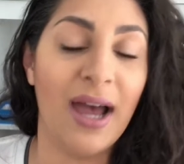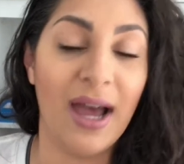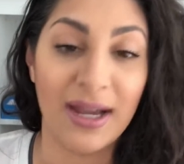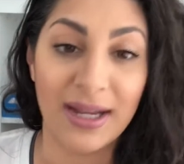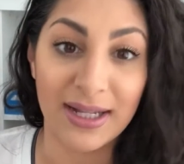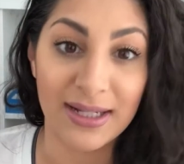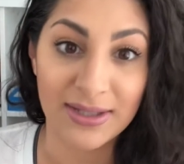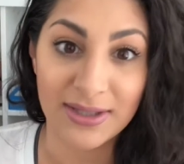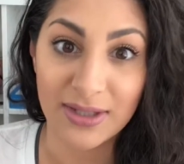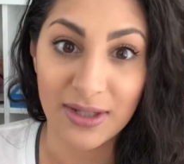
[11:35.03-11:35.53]

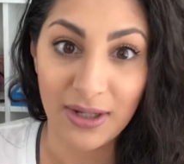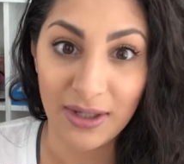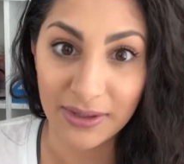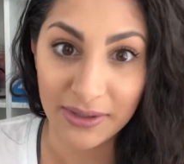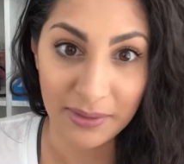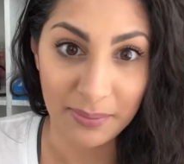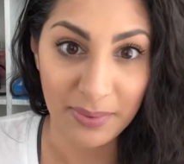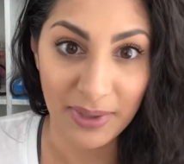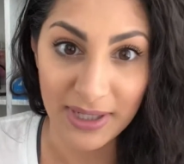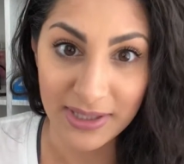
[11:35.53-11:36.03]
against all
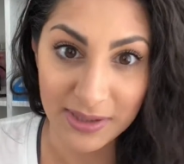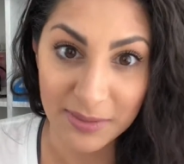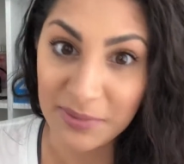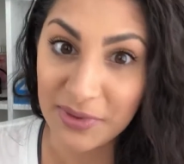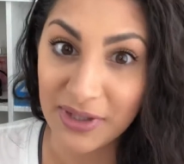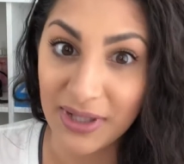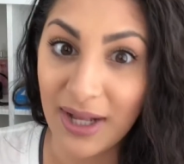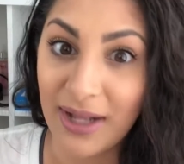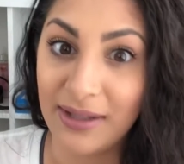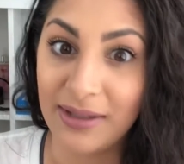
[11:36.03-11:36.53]
the
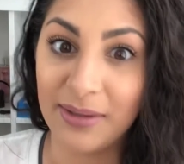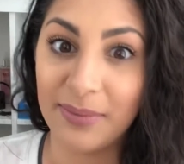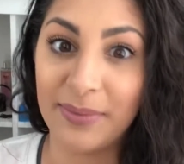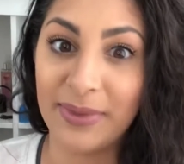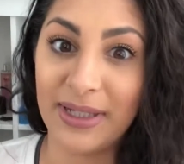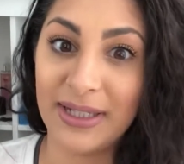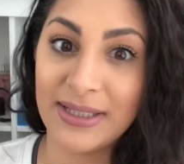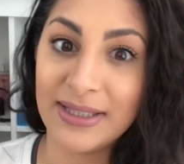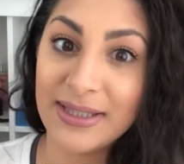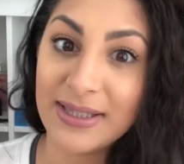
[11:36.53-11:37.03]
possible
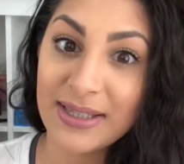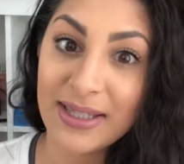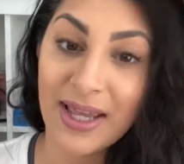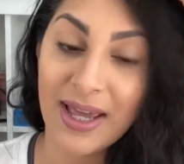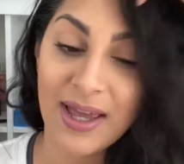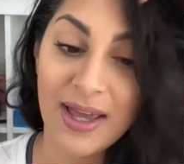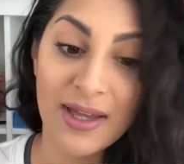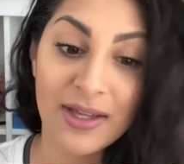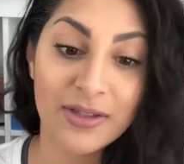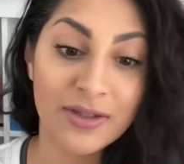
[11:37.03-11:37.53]
elements.
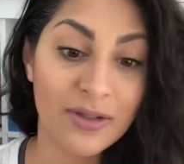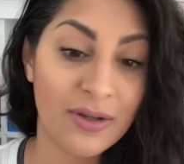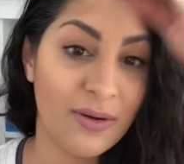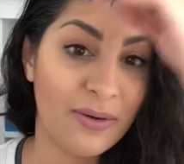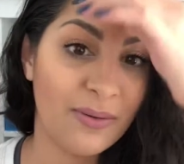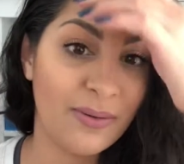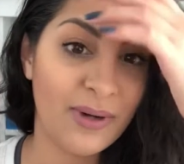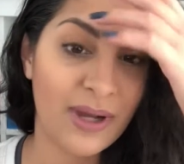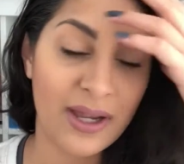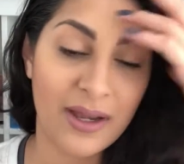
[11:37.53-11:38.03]

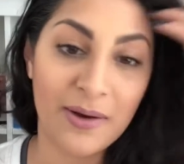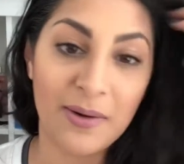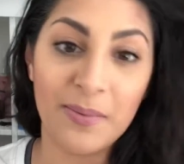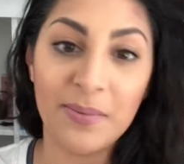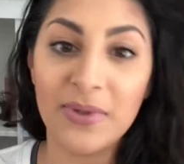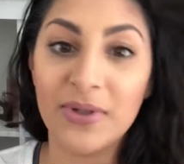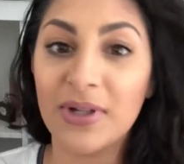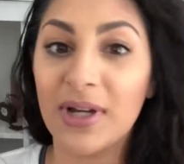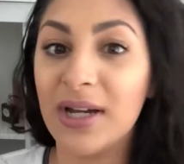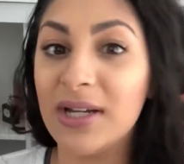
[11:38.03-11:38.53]
So I
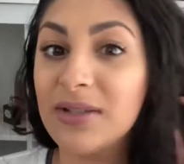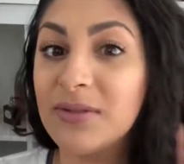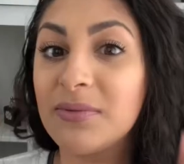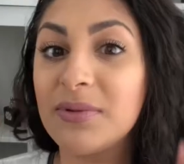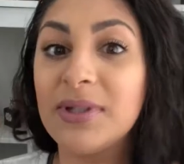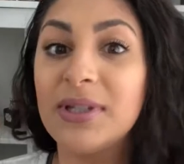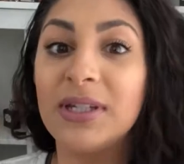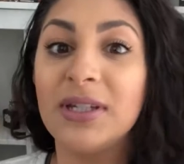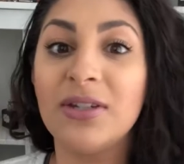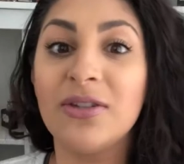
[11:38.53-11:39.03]
hope you guys
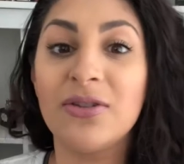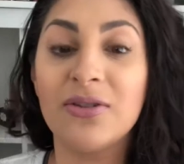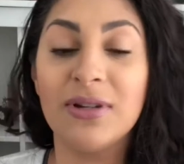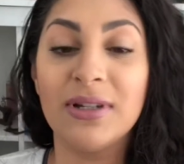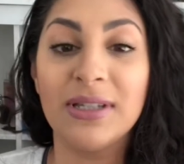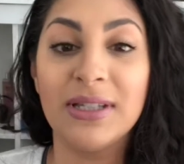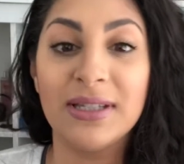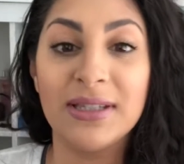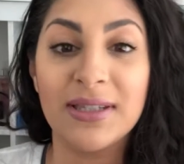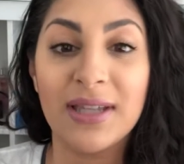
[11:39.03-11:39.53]
really
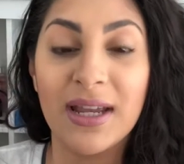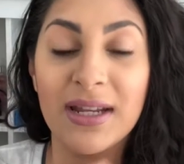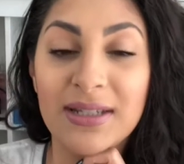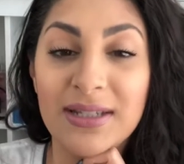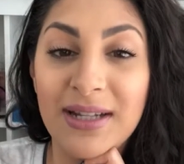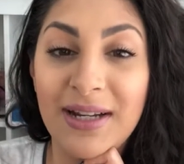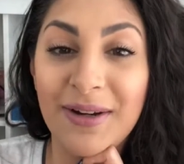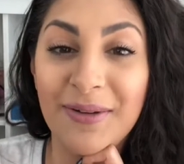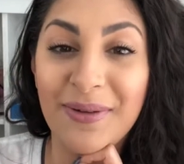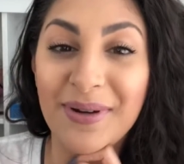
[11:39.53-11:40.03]
enjoyed this. I
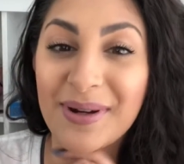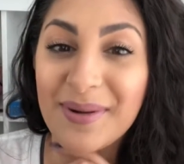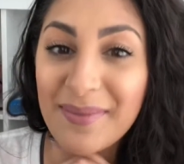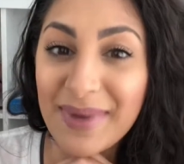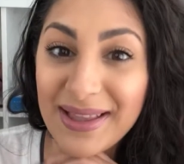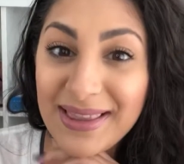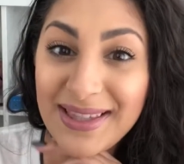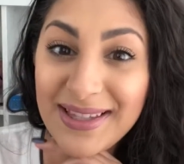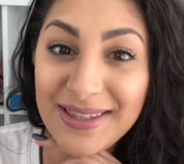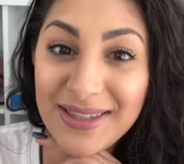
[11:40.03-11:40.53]
didn't want to
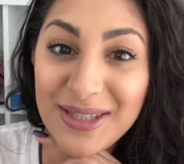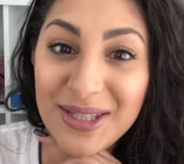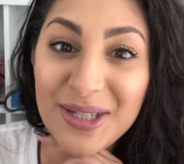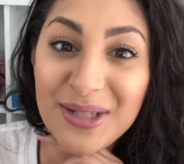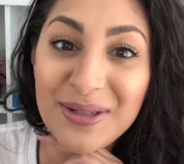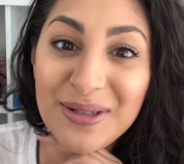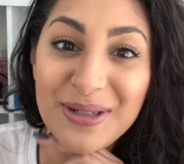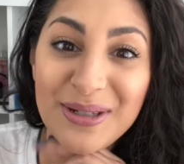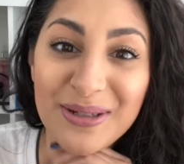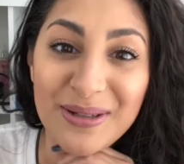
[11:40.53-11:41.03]
make this
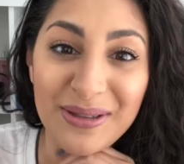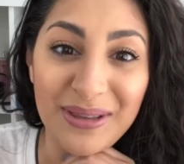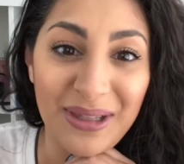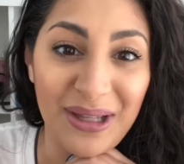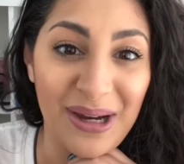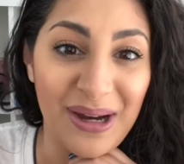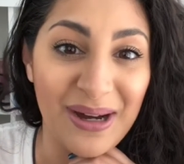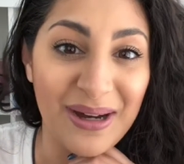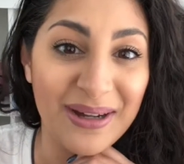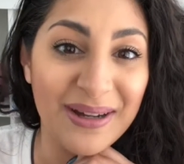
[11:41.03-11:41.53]
too
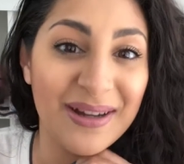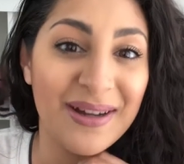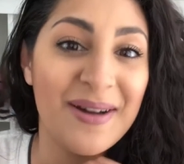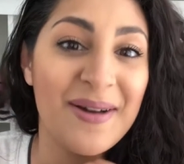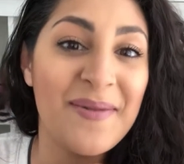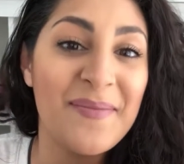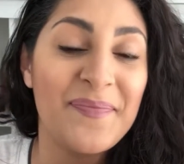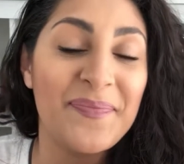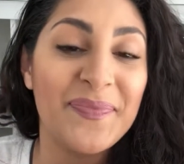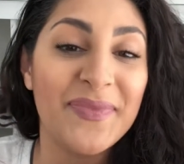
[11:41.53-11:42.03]
long.
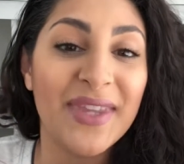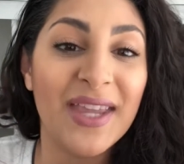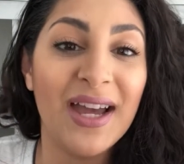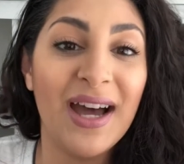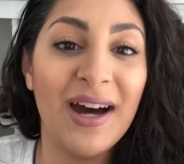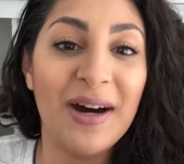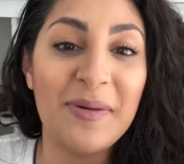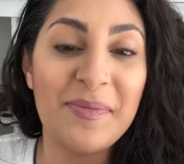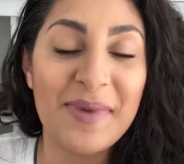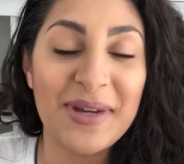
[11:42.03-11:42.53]

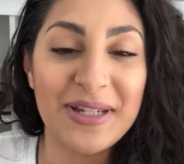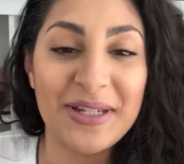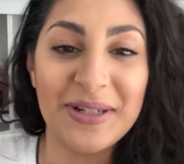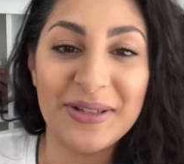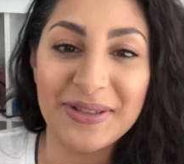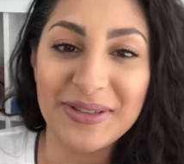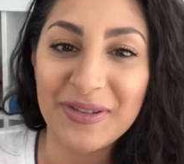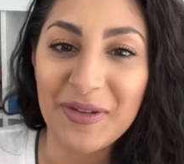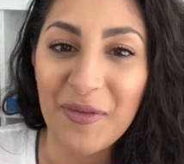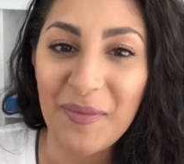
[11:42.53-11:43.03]
I
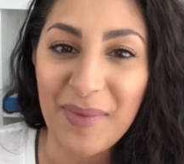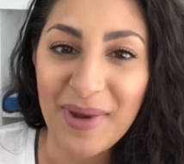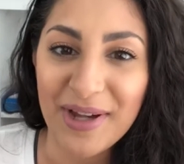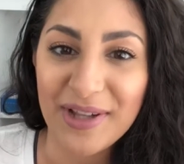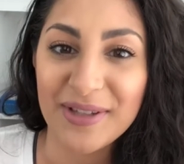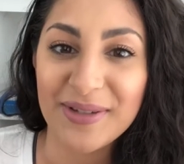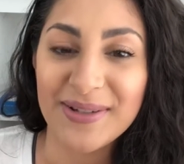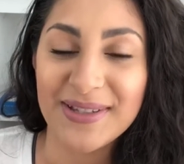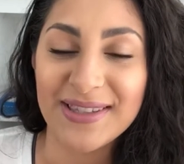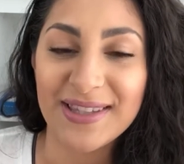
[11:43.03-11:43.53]
know some of my
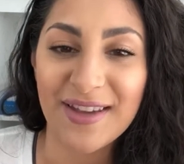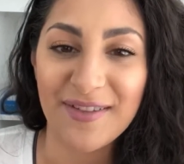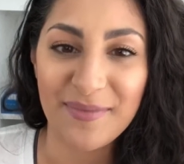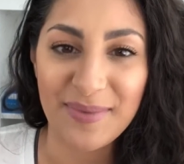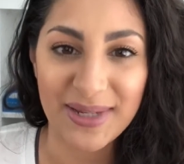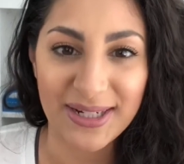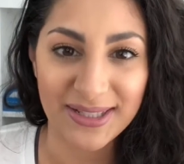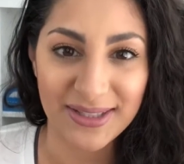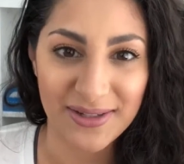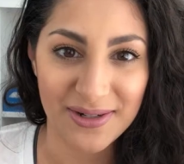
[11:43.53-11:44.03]
other ones have
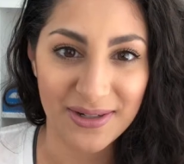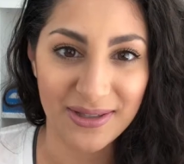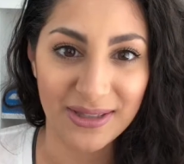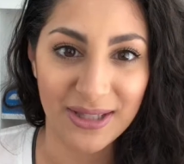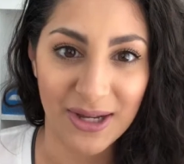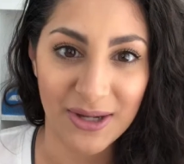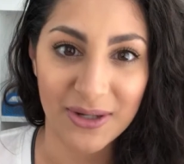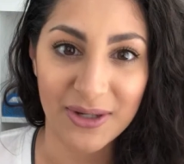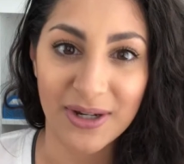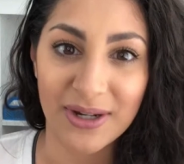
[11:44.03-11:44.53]
been a little
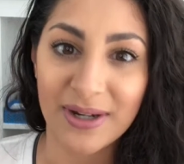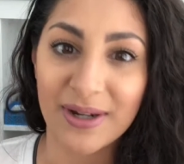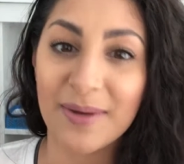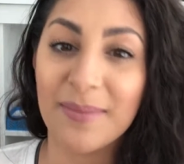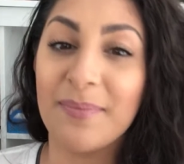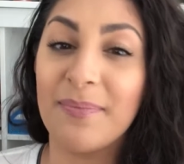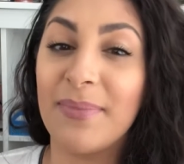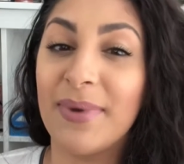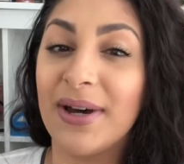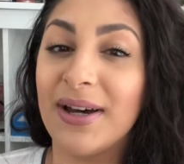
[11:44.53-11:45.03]

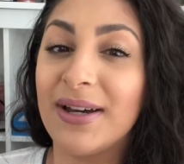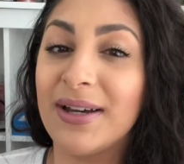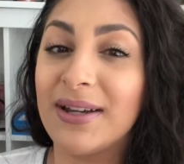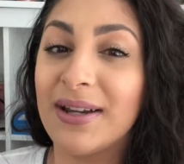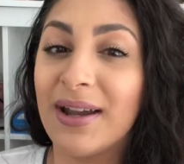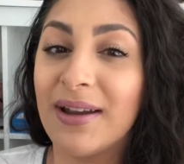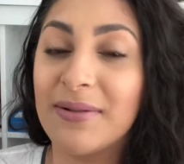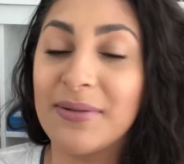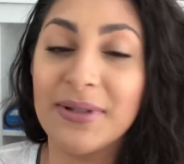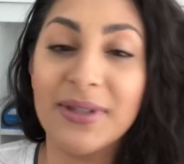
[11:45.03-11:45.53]
longer,
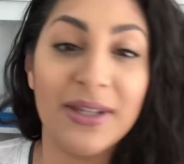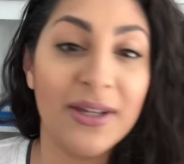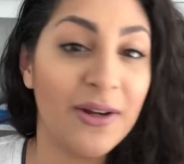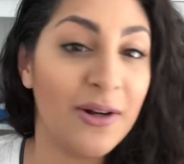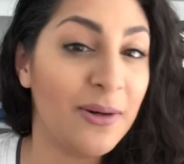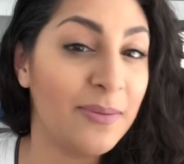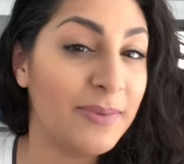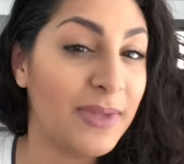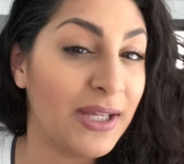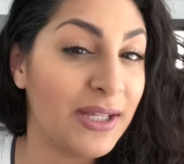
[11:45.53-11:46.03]
but I really
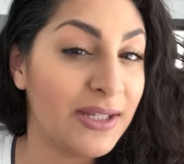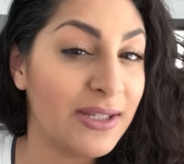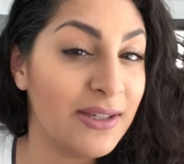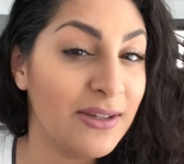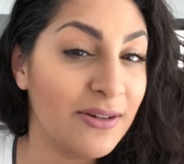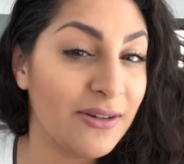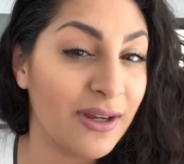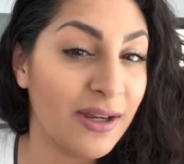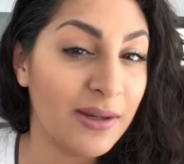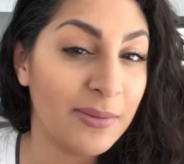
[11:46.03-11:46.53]
hope that
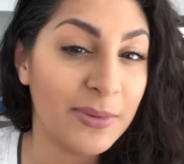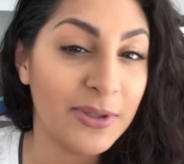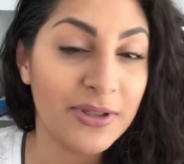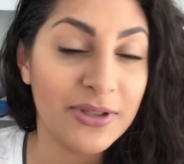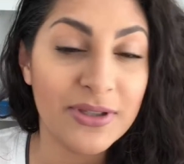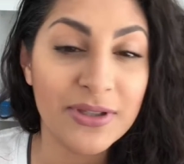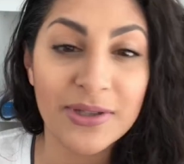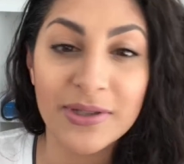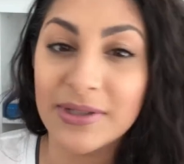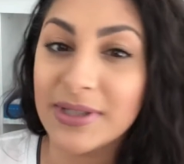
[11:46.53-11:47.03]
you're able
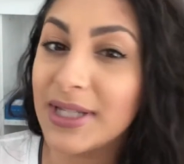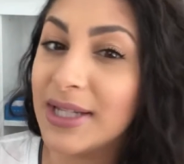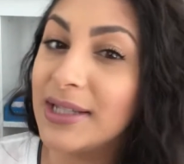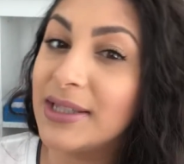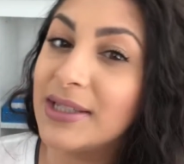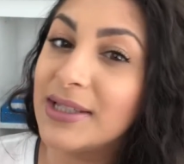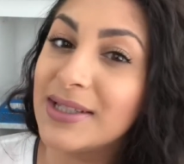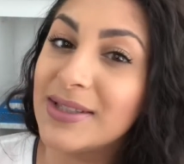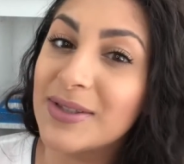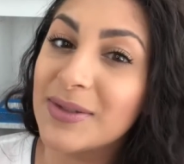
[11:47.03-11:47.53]
to
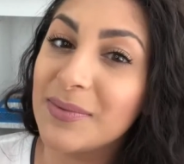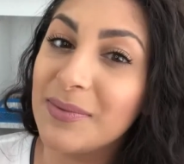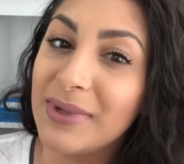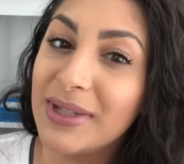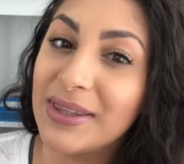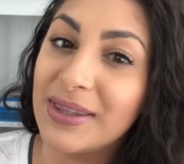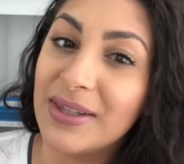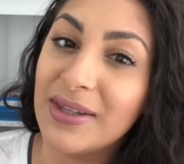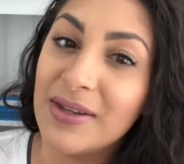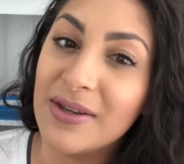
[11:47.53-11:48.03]
take this
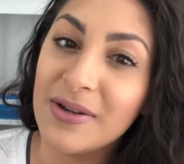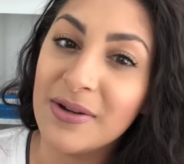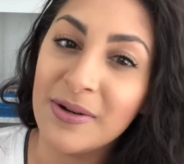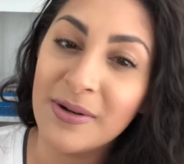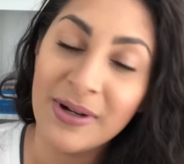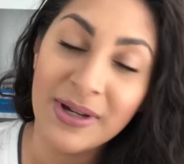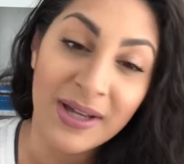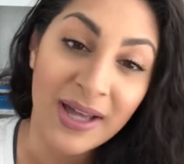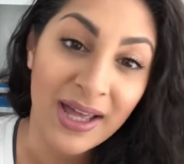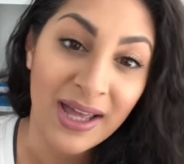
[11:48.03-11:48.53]
with you